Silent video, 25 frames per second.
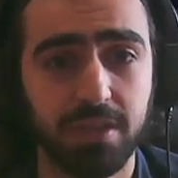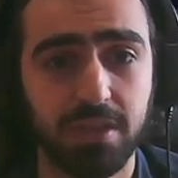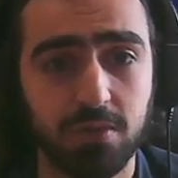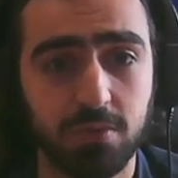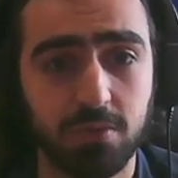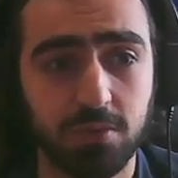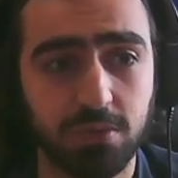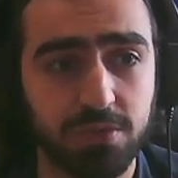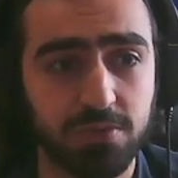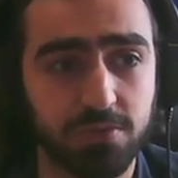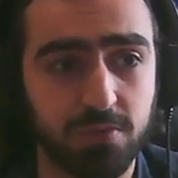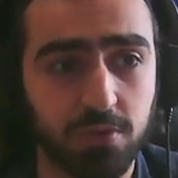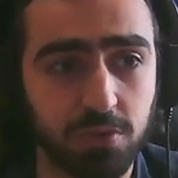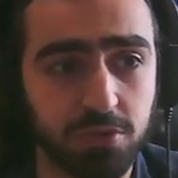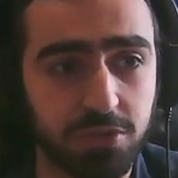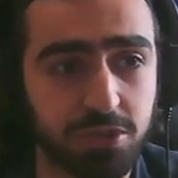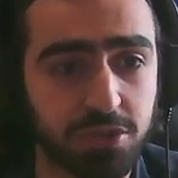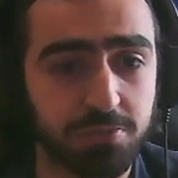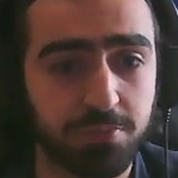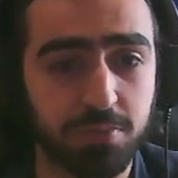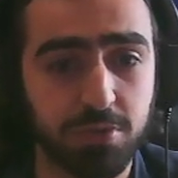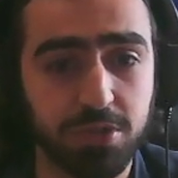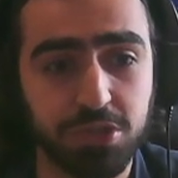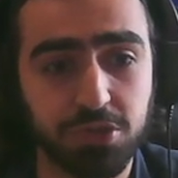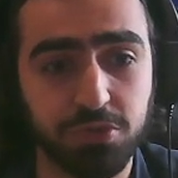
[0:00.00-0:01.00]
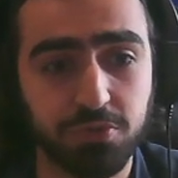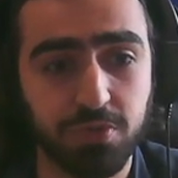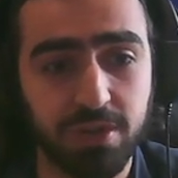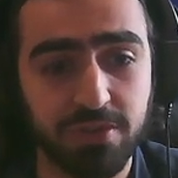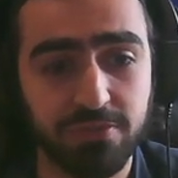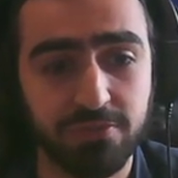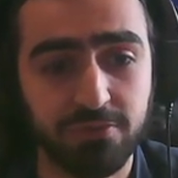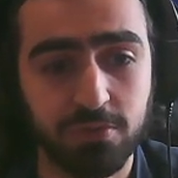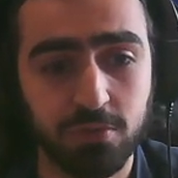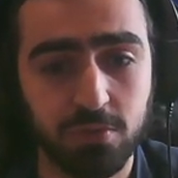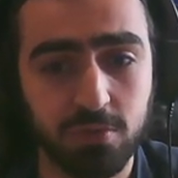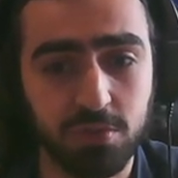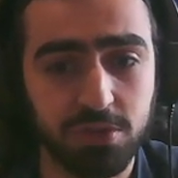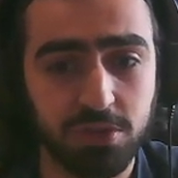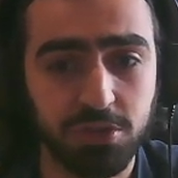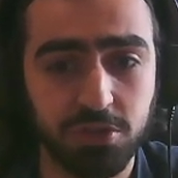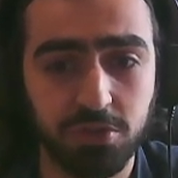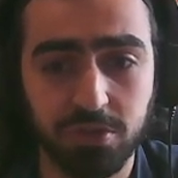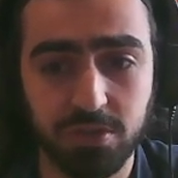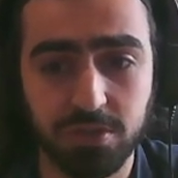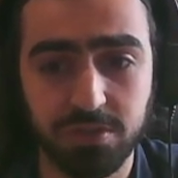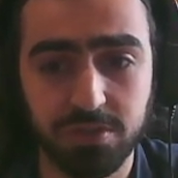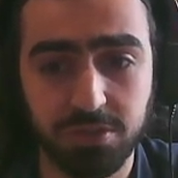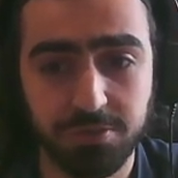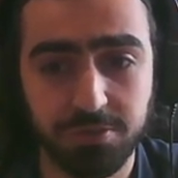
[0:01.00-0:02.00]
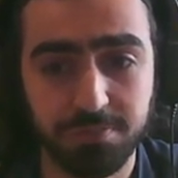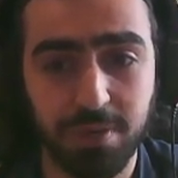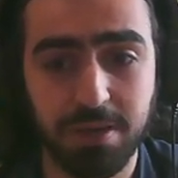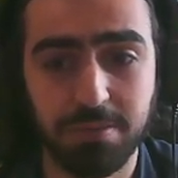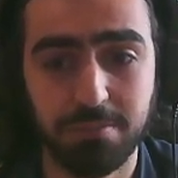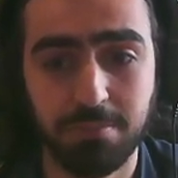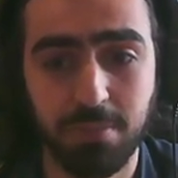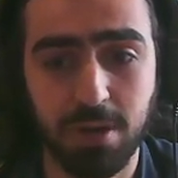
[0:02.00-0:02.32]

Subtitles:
which of course is pretty straightforward. You can spend